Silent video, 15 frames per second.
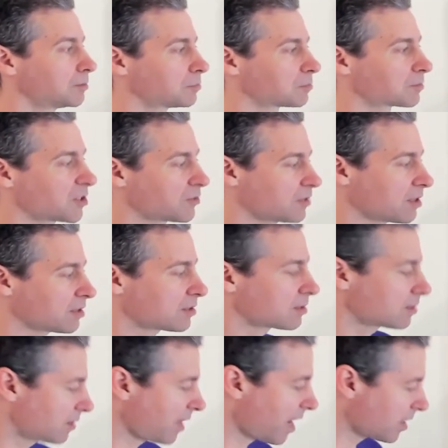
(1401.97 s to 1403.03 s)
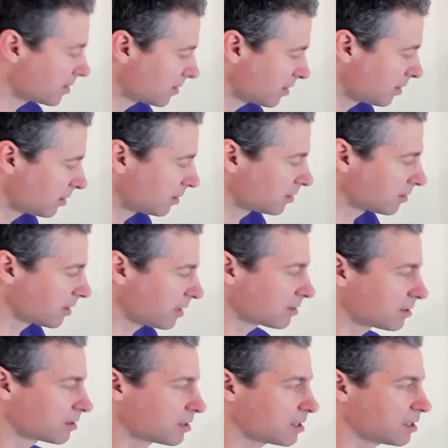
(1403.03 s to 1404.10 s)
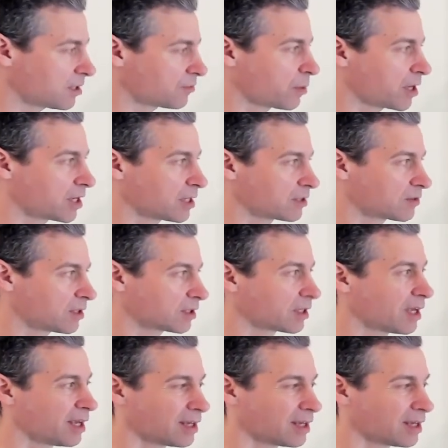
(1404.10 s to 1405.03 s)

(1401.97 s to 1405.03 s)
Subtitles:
So that's the TF weighting thing.